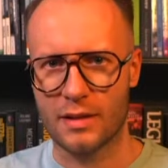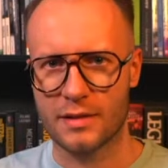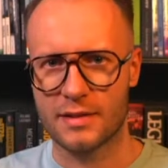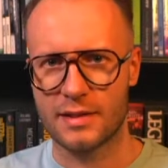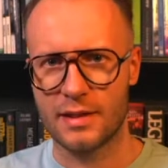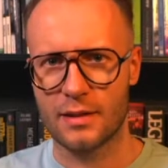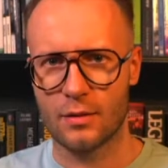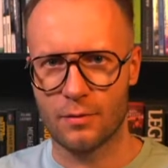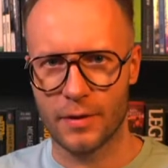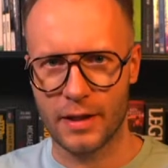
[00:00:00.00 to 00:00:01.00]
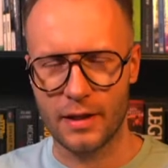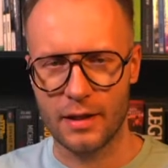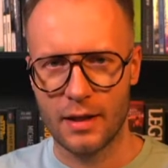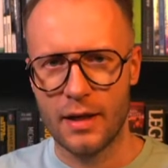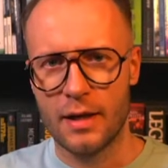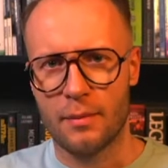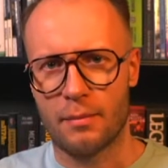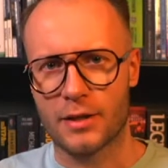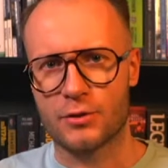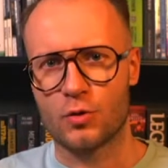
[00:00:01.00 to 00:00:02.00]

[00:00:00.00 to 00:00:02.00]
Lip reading: single thing, but